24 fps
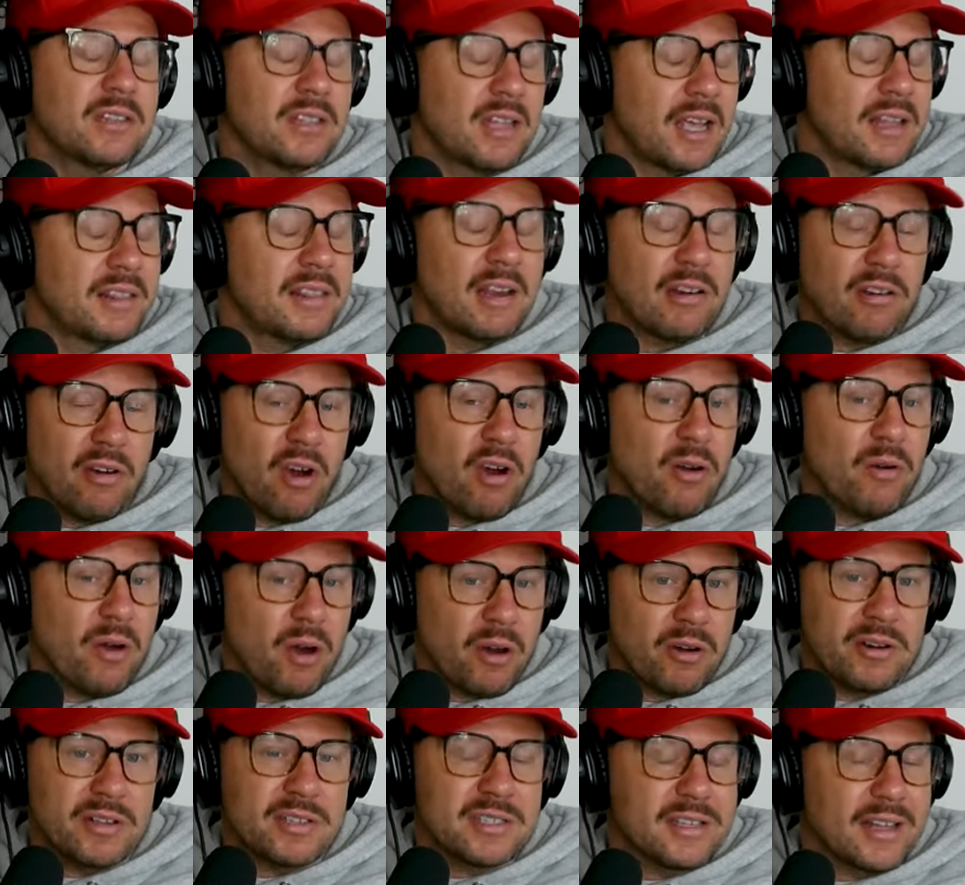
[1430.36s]
There are
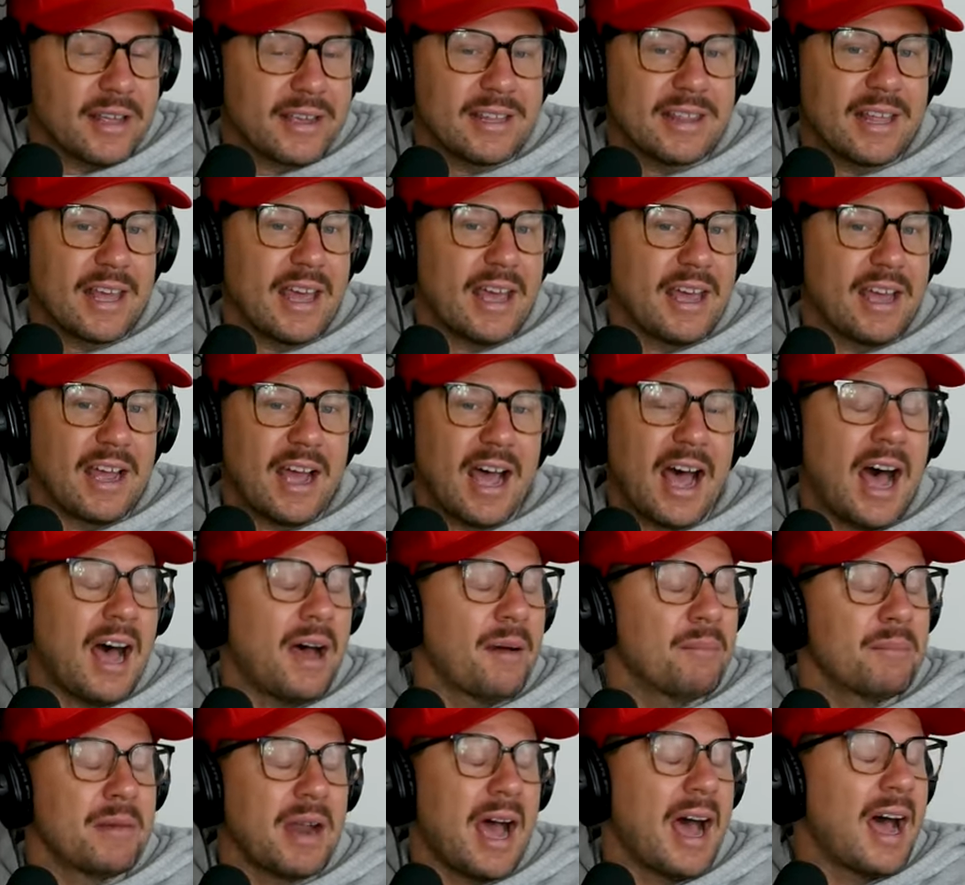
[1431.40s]
artists like that.
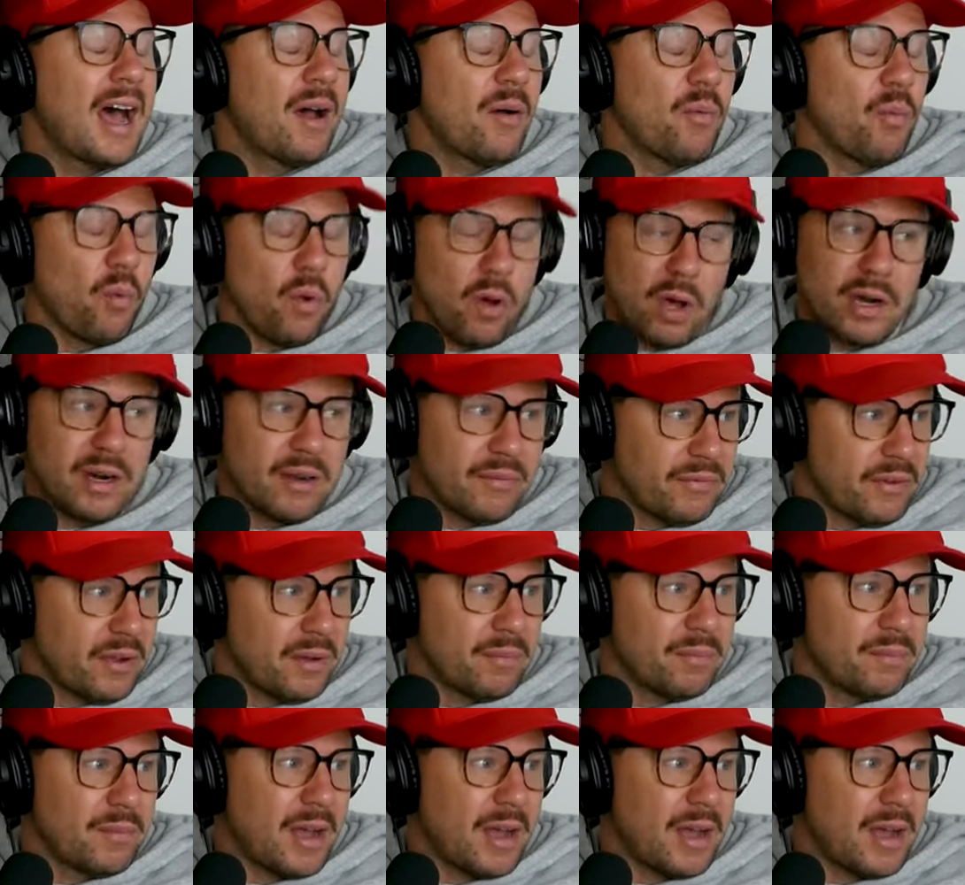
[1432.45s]
I'm not one of them.